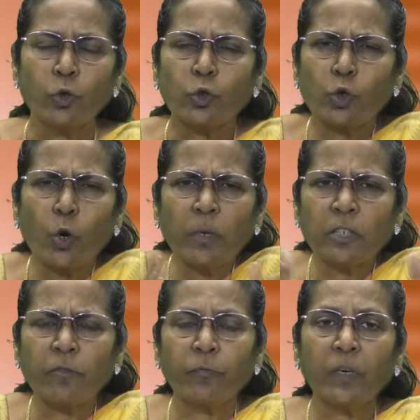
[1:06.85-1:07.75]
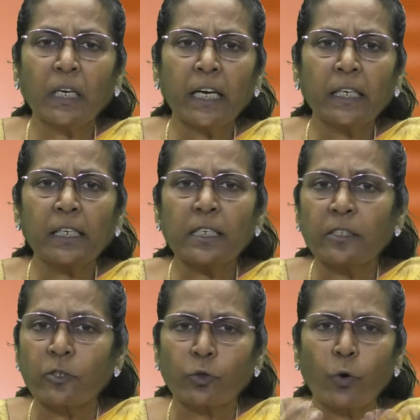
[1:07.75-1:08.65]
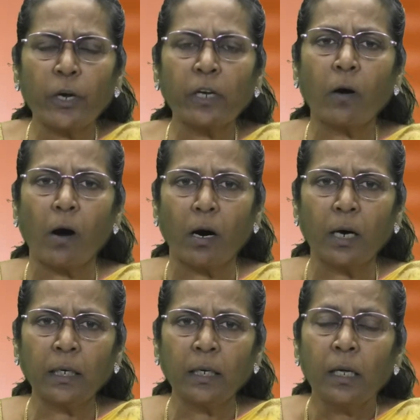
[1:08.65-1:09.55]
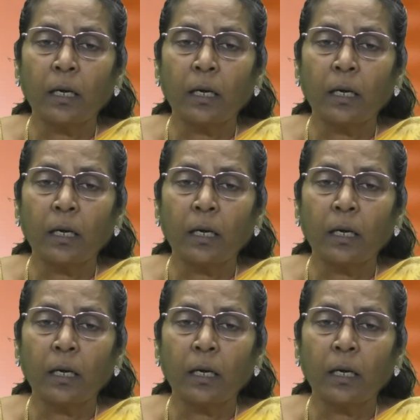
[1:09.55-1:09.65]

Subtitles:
so much of wickedness is going on,